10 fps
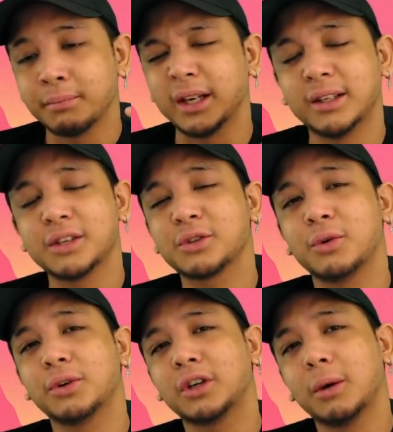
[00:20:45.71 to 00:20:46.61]
My
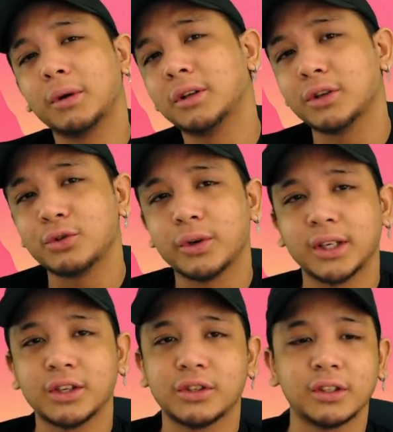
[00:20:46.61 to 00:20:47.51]
Discord, come on in and
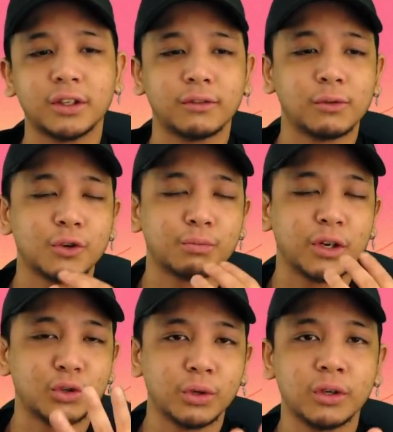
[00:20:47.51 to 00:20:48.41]
join that shit. And of course
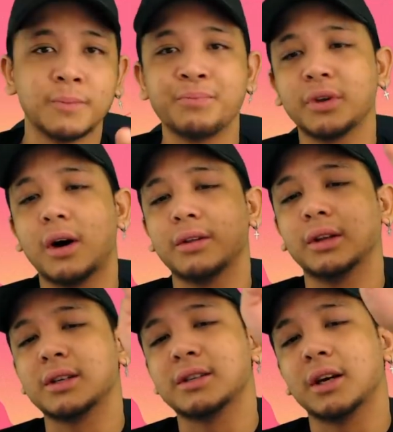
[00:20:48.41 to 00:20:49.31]
my Twitter, all the
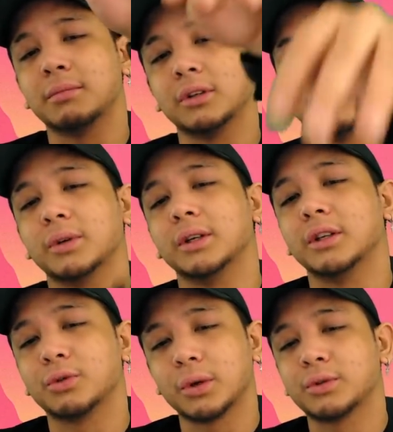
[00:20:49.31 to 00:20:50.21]
links down below
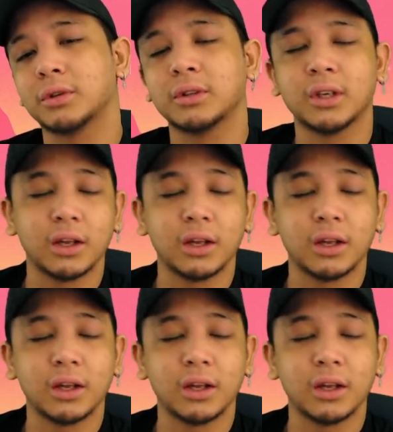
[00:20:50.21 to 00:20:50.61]
in the description.